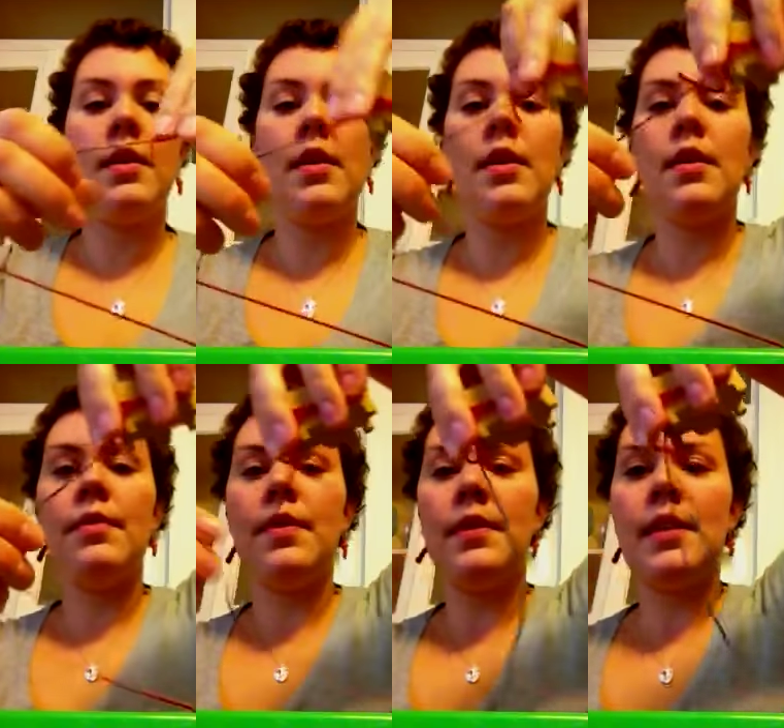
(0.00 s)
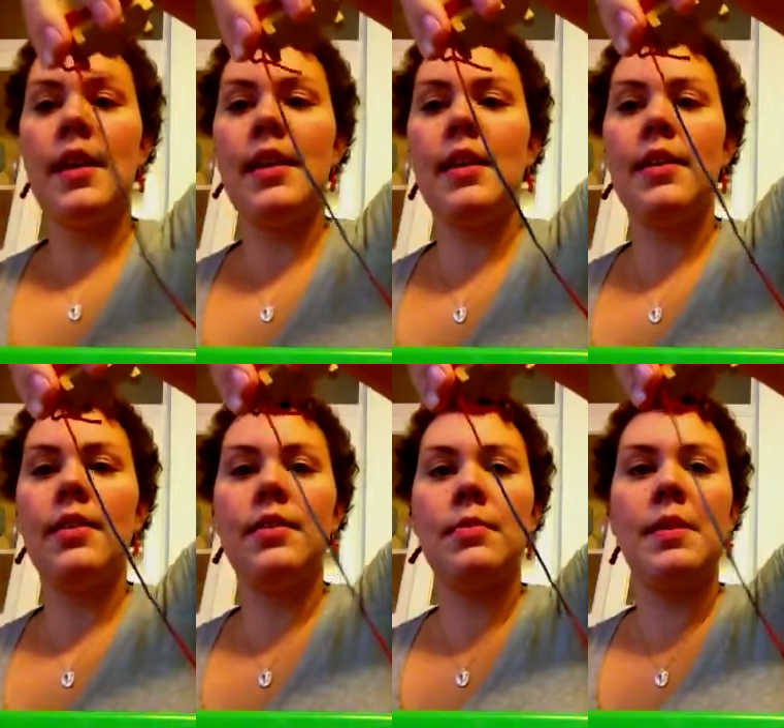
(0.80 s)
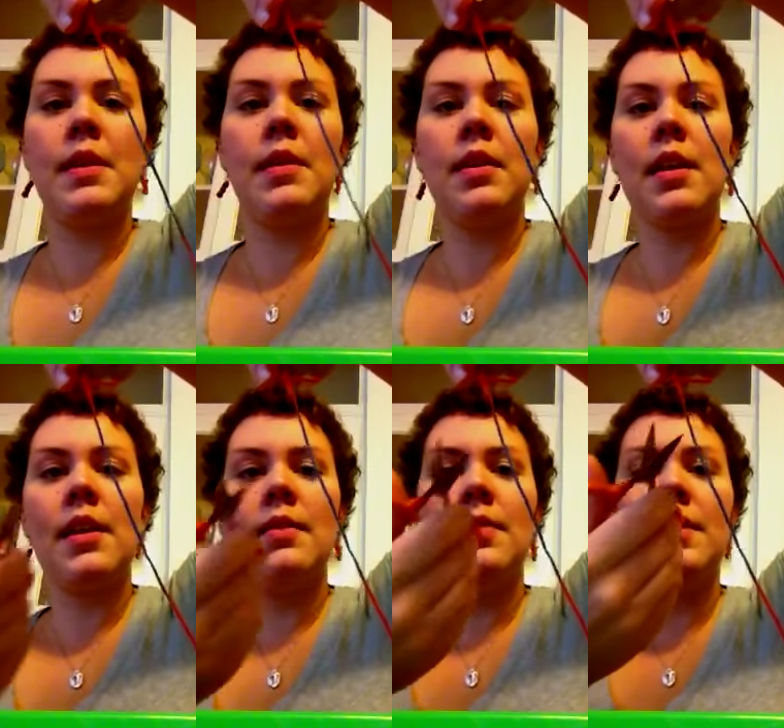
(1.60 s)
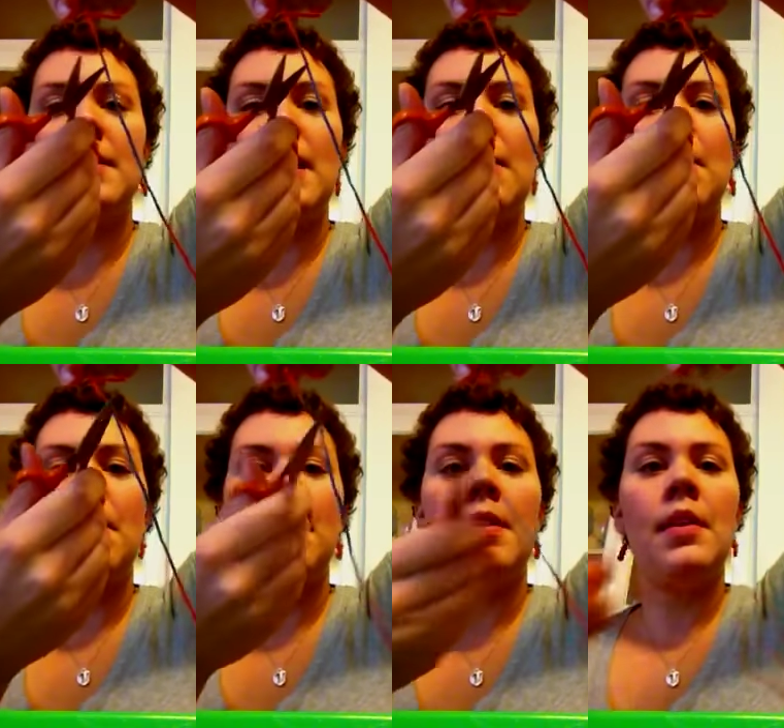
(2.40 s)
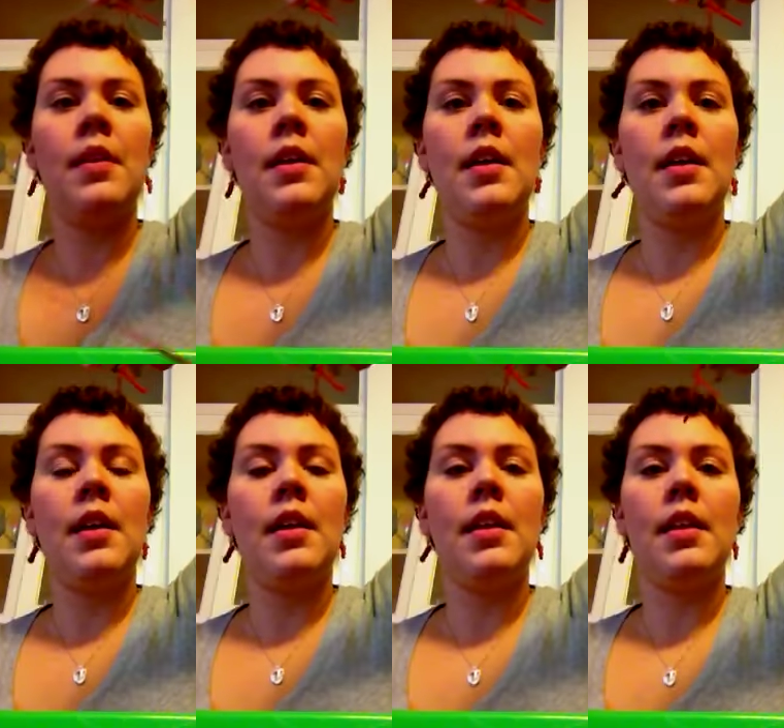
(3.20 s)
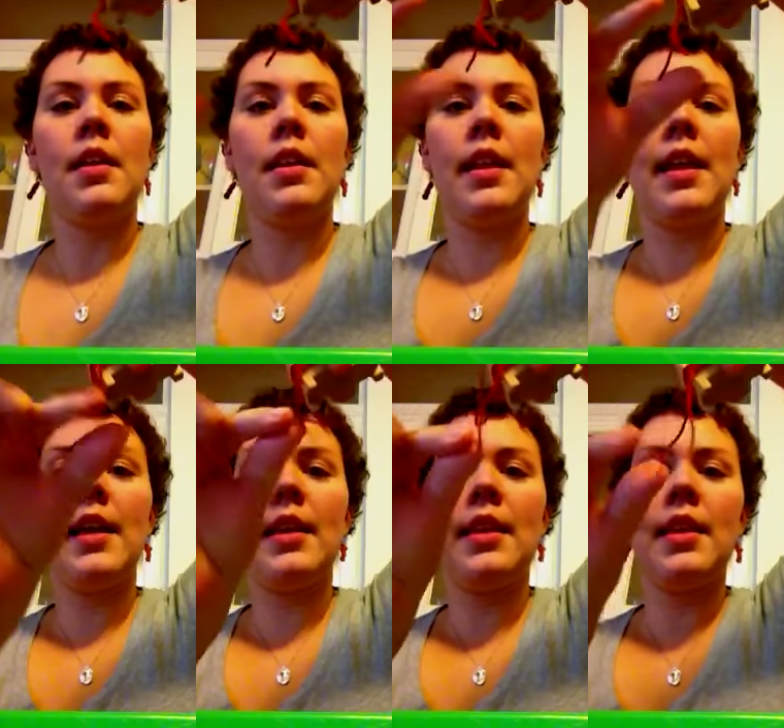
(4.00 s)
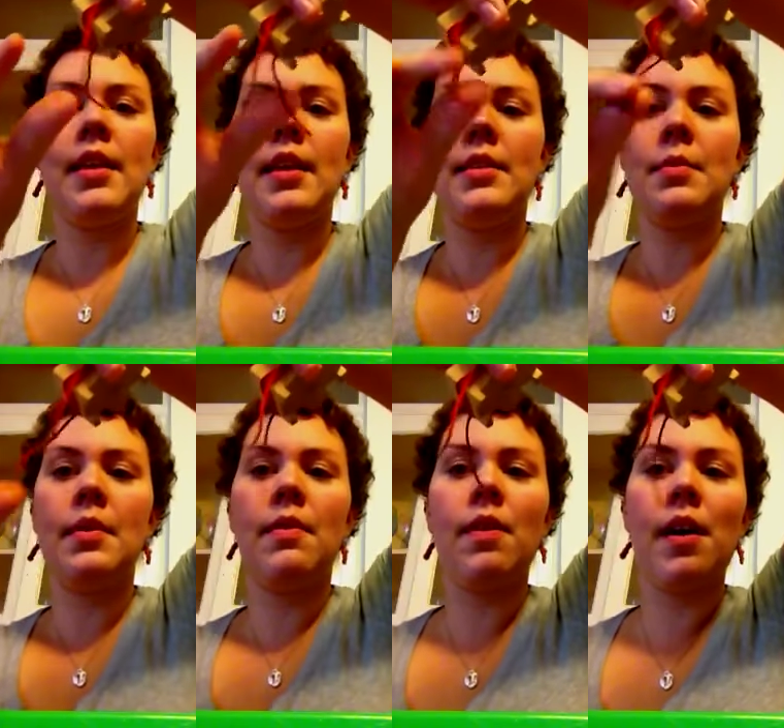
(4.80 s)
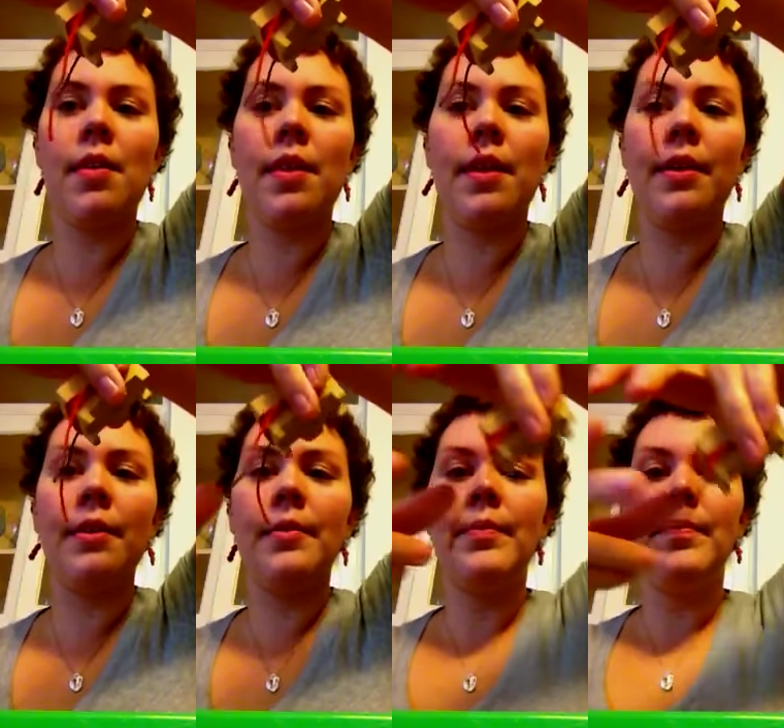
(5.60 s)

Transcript: cut off this end here to be kind of the same length as what you've got there.